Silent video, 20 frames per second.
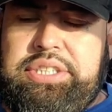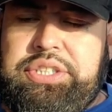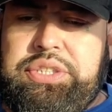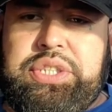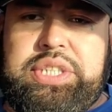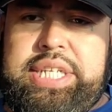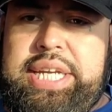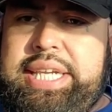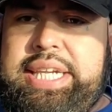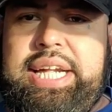
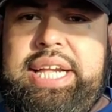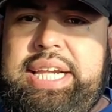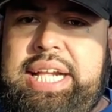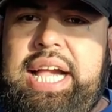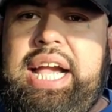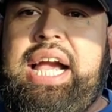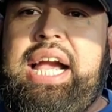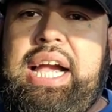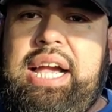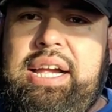you cannot
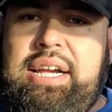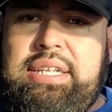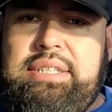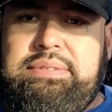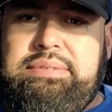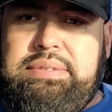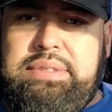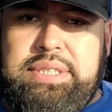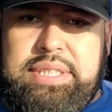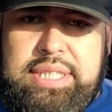have
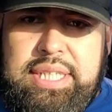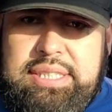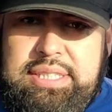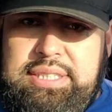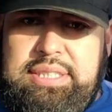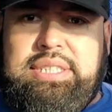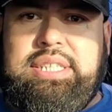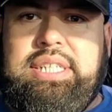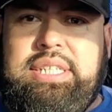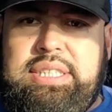the
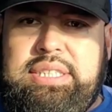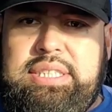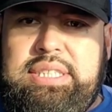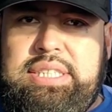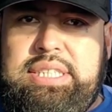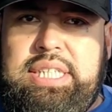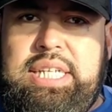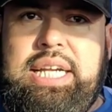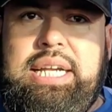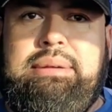Son
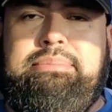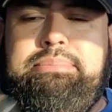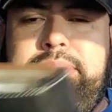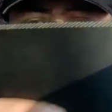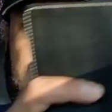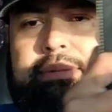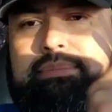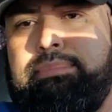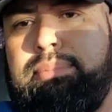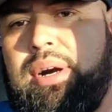and
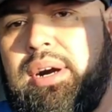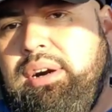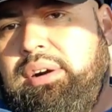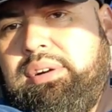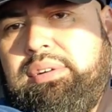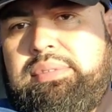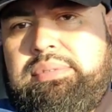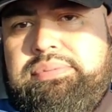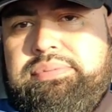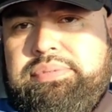be
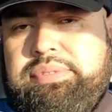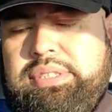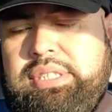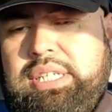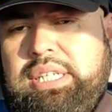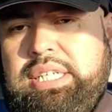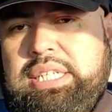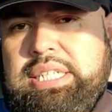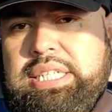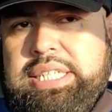involved
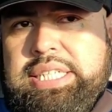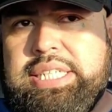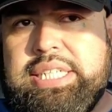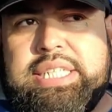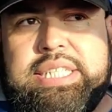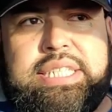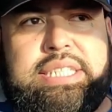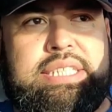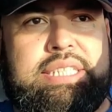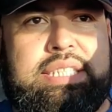
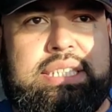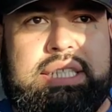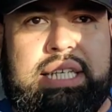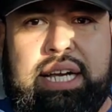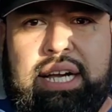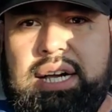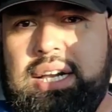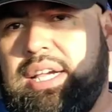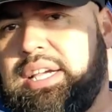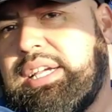in
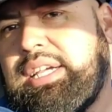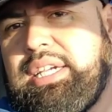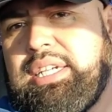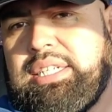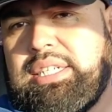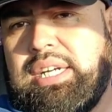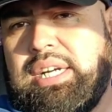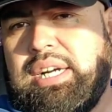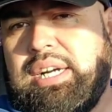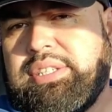
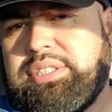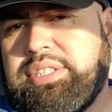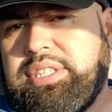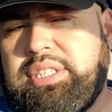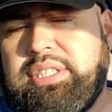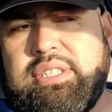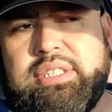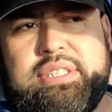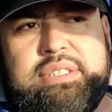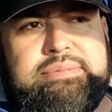
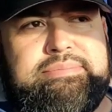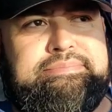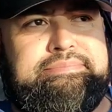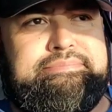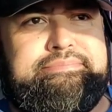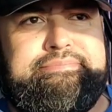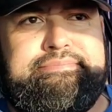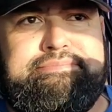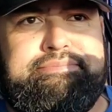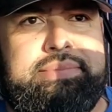other
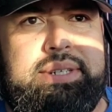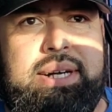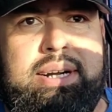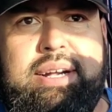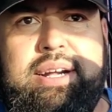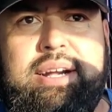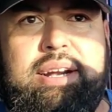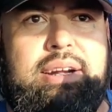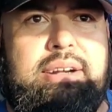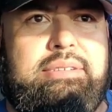
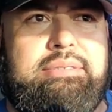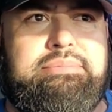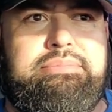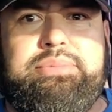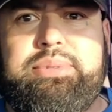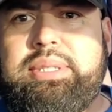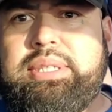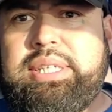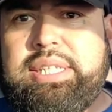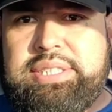uh,
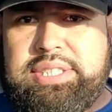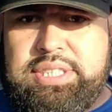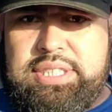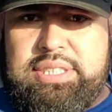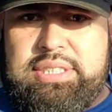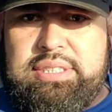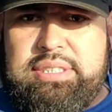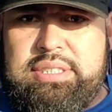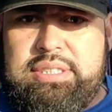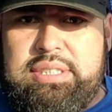
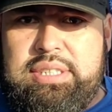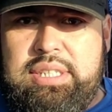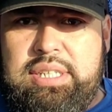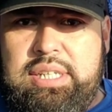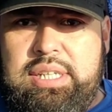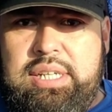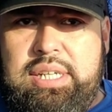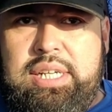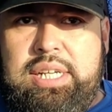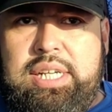religion
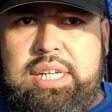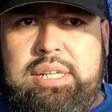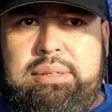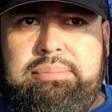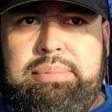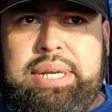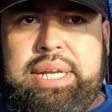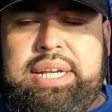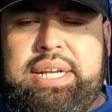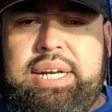
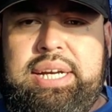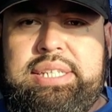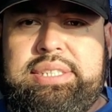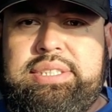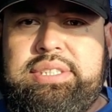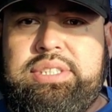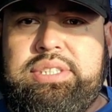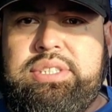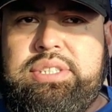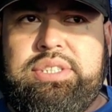
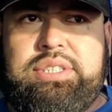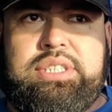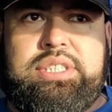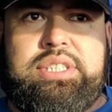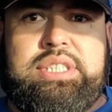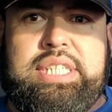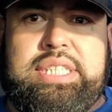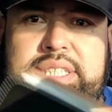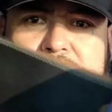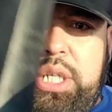because
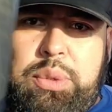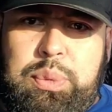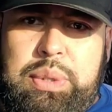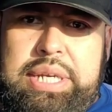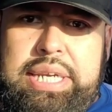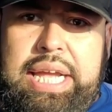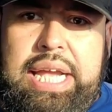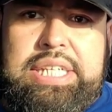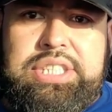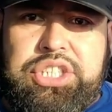it's a
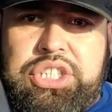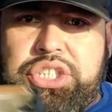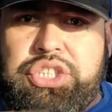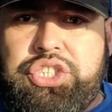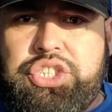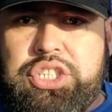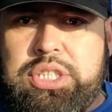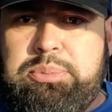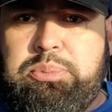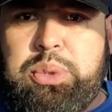
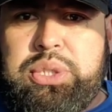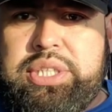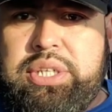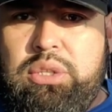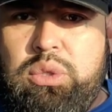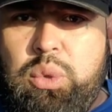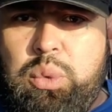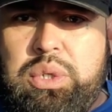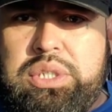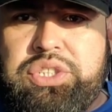relationship with our
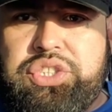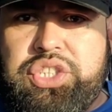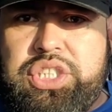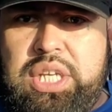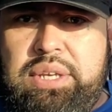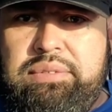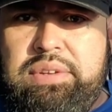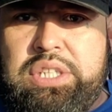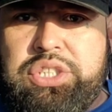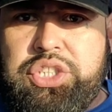Lord and
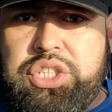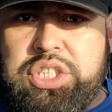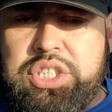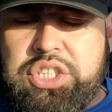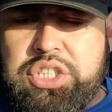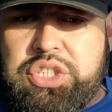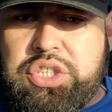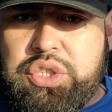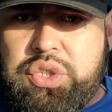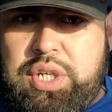Savior
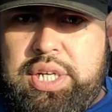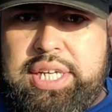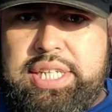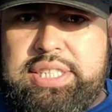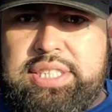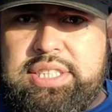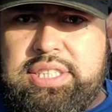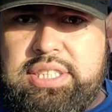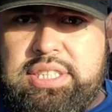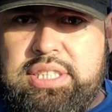Jesus
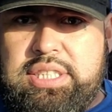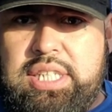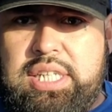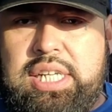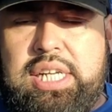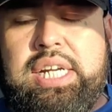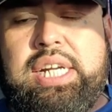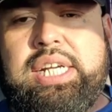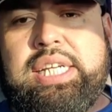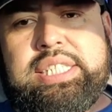Christ.
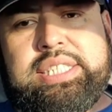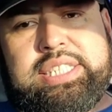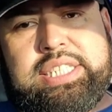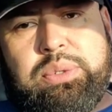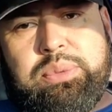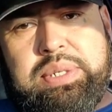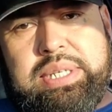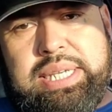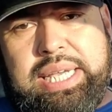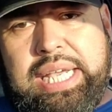It's a
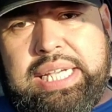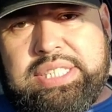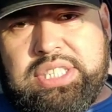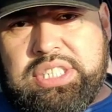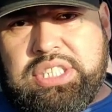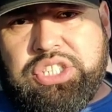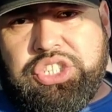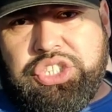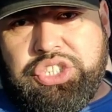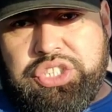
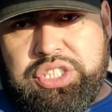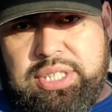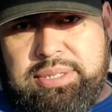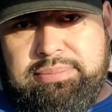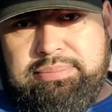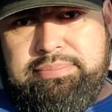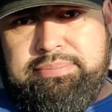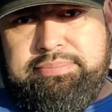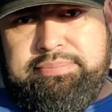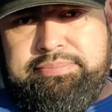relationship.